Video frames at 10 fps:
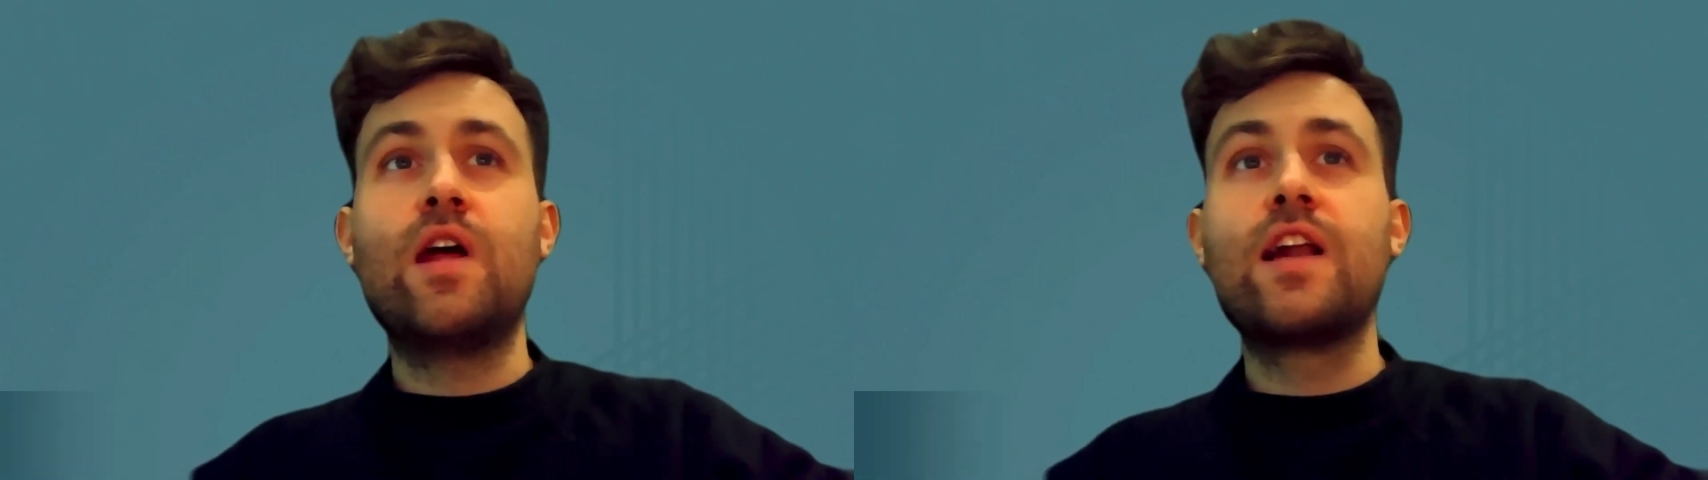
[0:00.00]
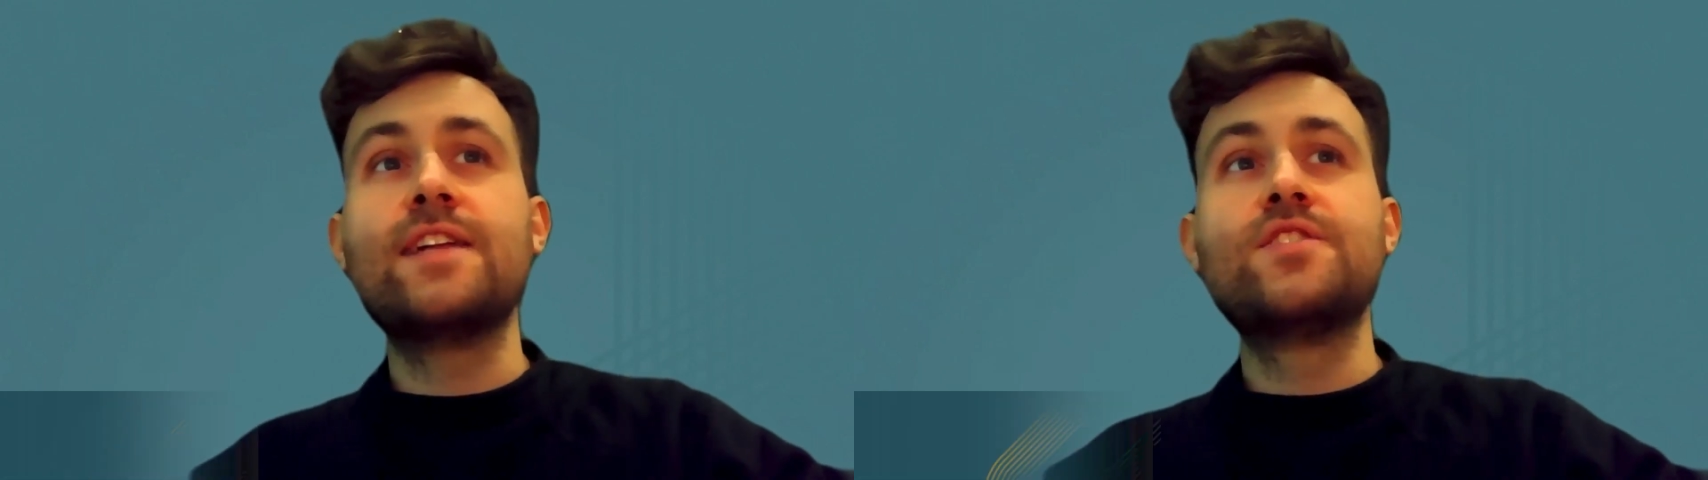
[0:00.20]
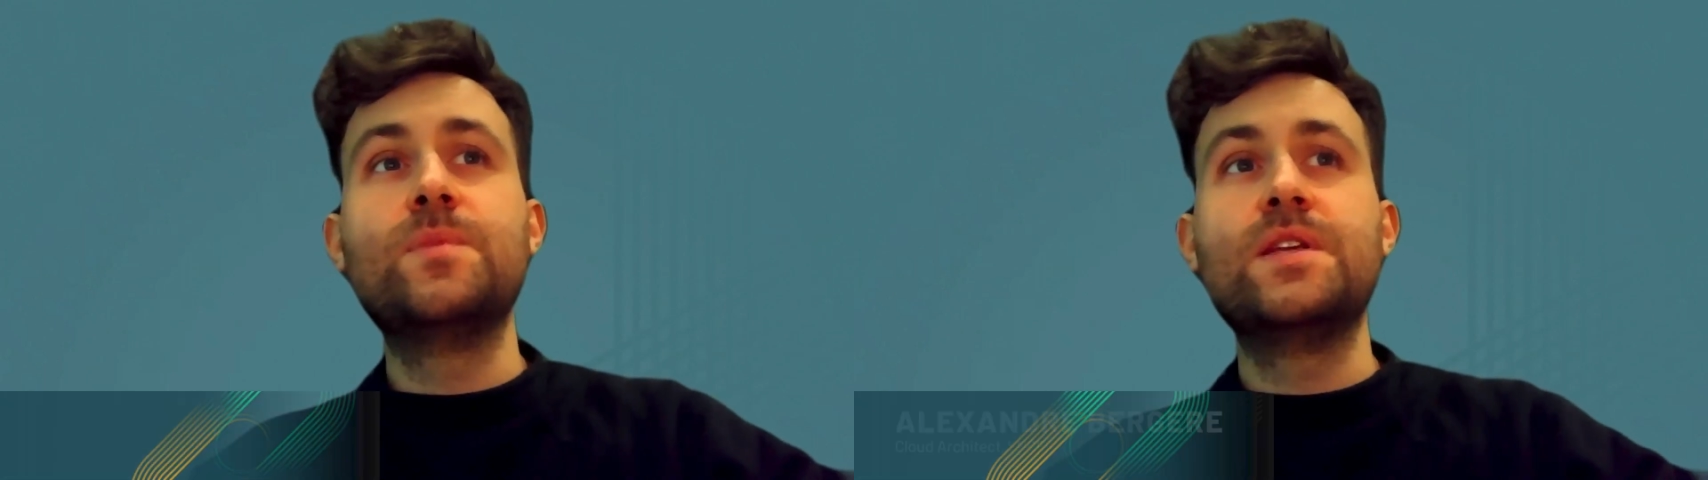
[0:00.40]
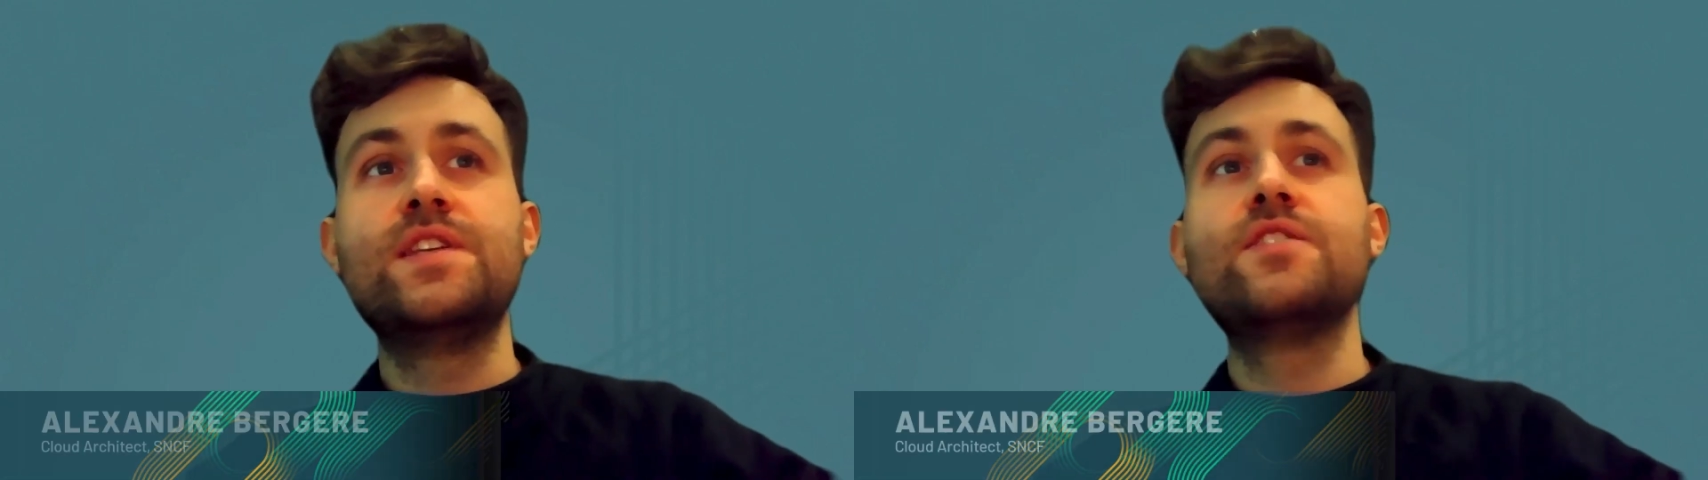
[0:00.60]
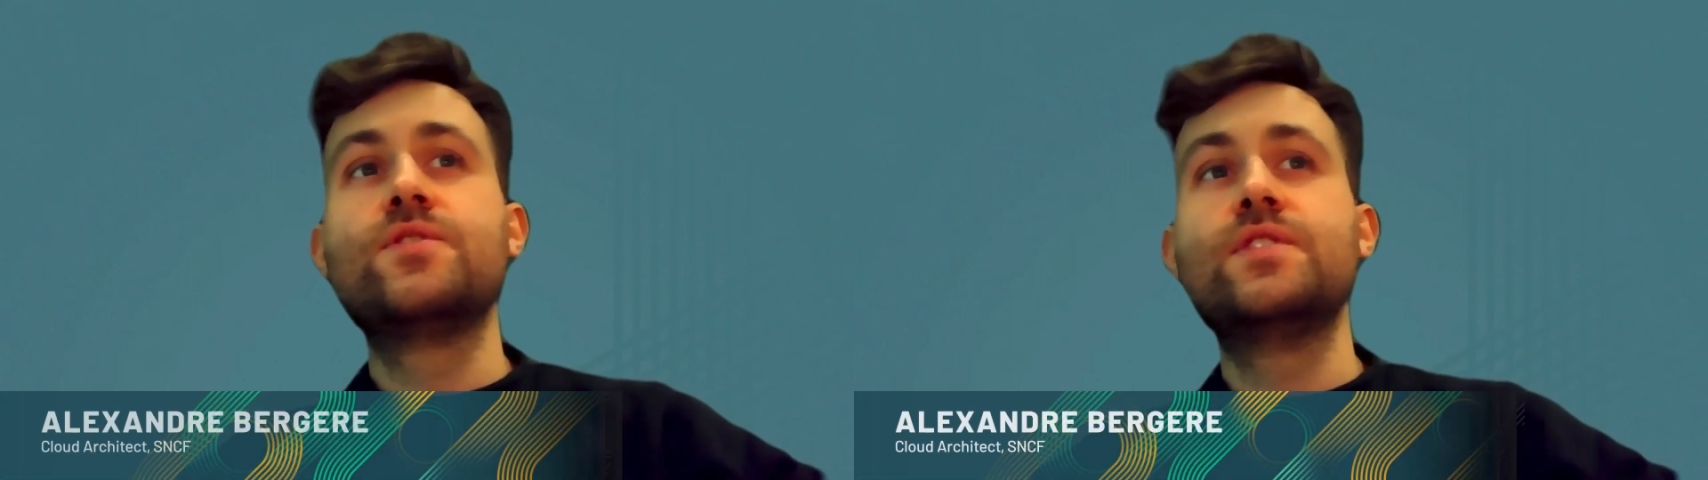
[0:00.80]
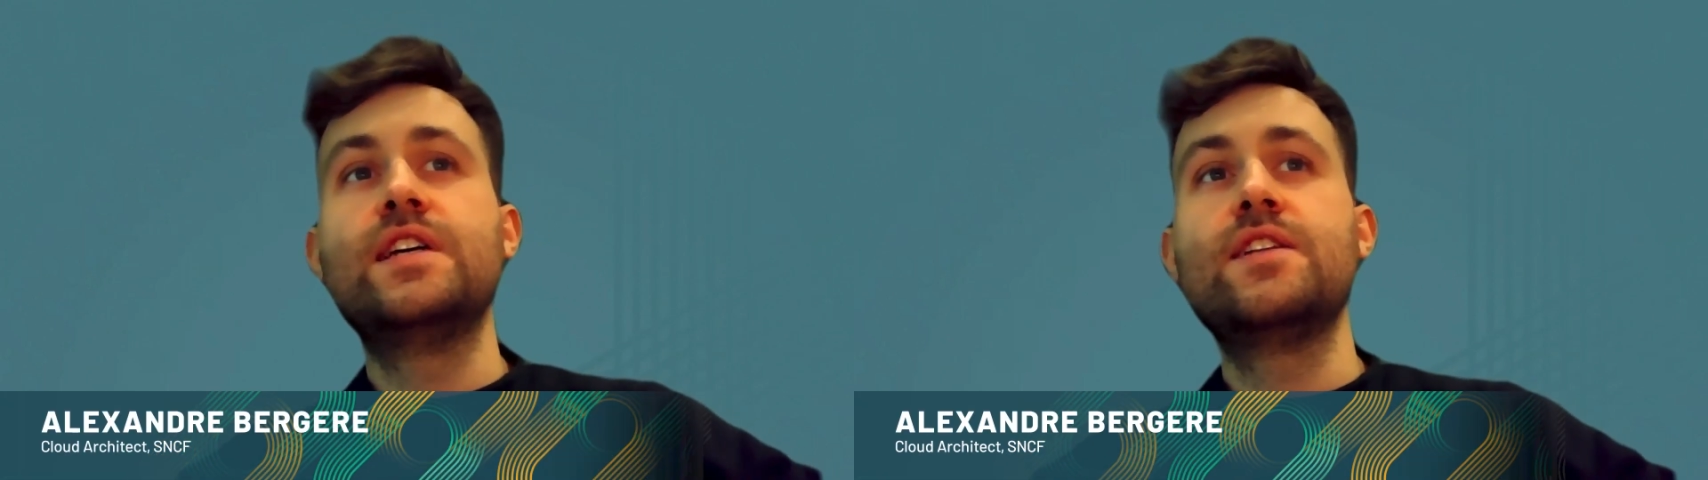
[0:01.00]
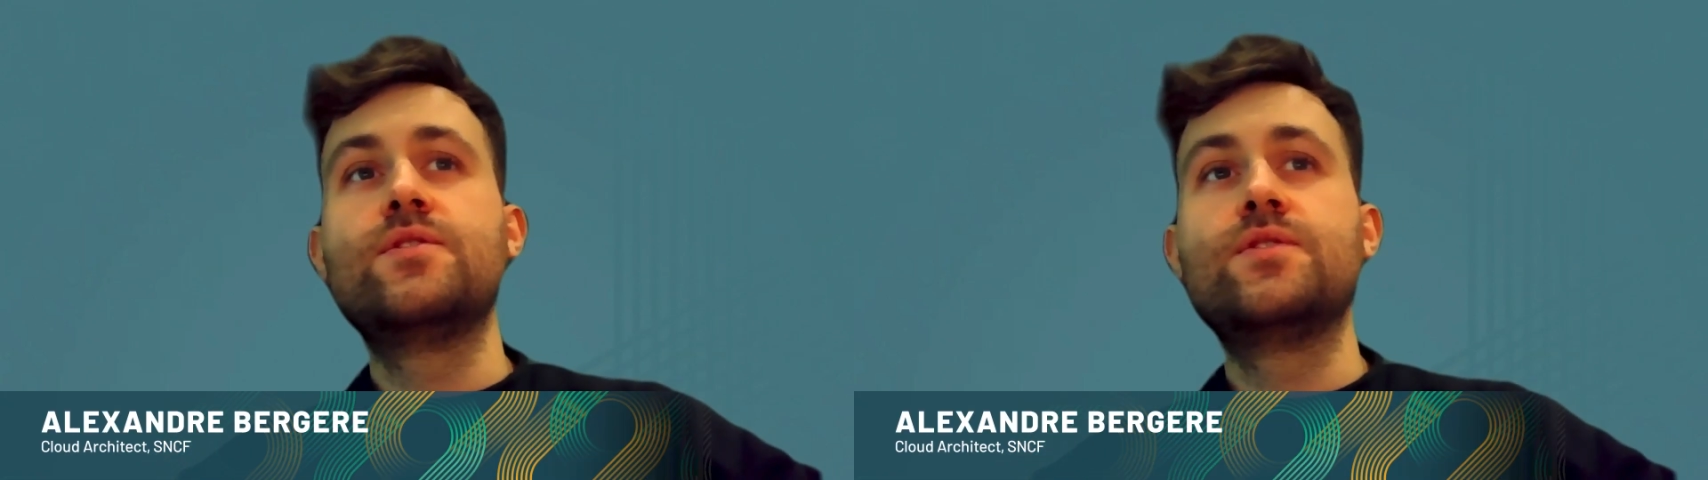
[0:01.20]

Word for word: glad to be here today to